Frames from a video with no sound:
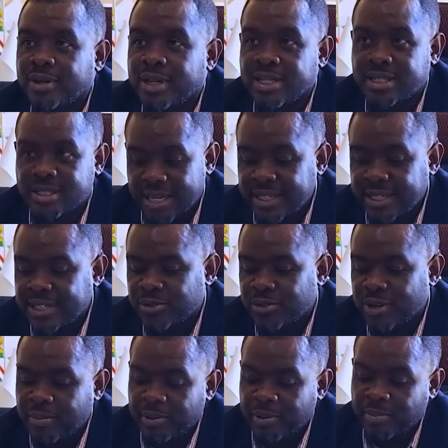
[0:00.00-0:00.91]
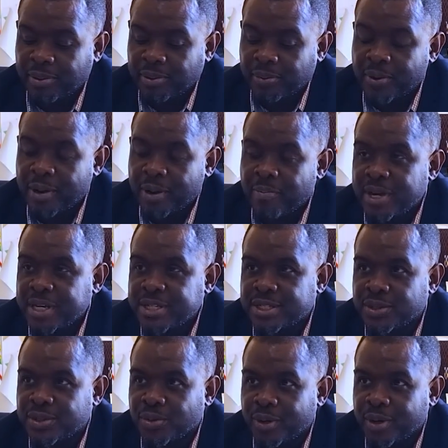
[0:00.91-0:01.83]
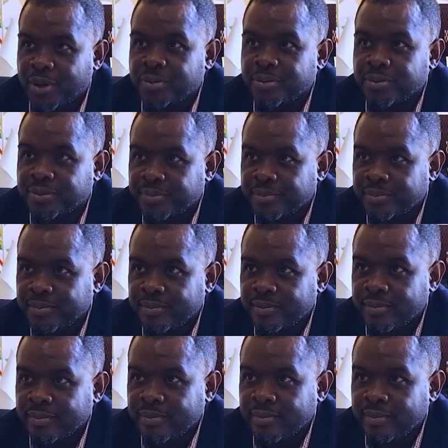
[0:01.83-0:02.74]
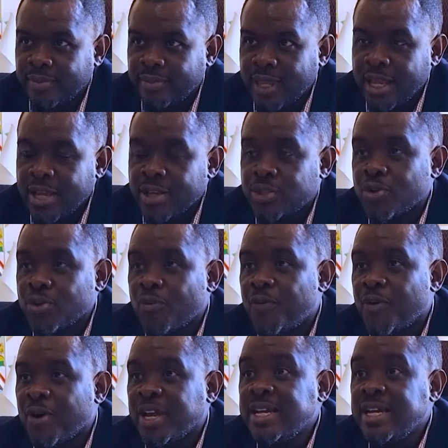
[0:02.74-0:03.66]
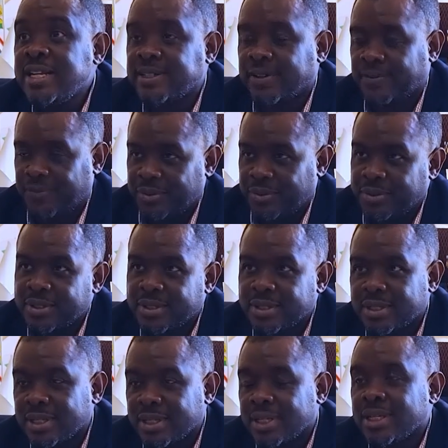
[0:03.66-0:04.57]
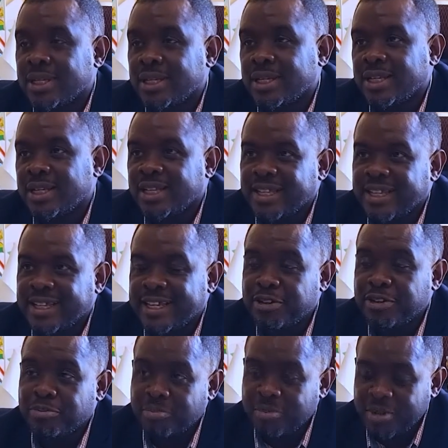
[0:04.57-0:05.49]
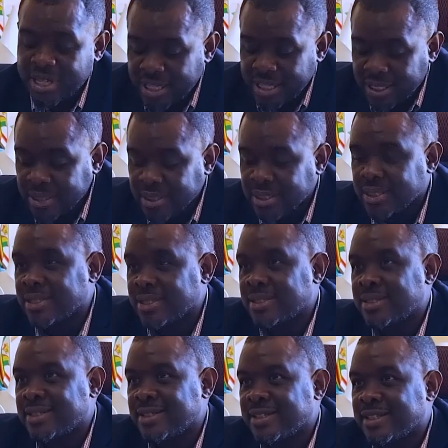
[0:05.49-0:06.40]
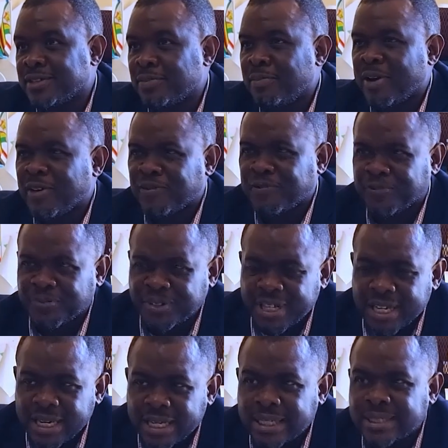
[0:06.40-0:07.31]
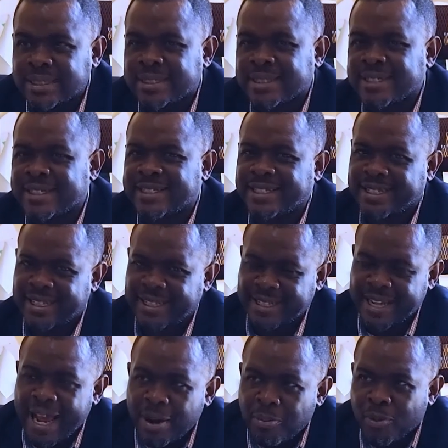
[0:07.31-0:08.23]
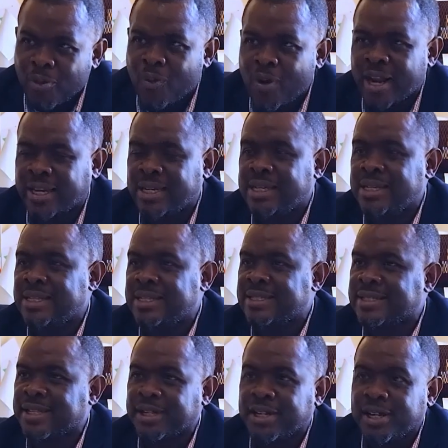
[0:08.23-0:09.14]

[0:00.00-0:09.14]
It's starting to happen, but we are based in Gweru. So for interviews, it means the Mafreaks, the Telegram Gwadis,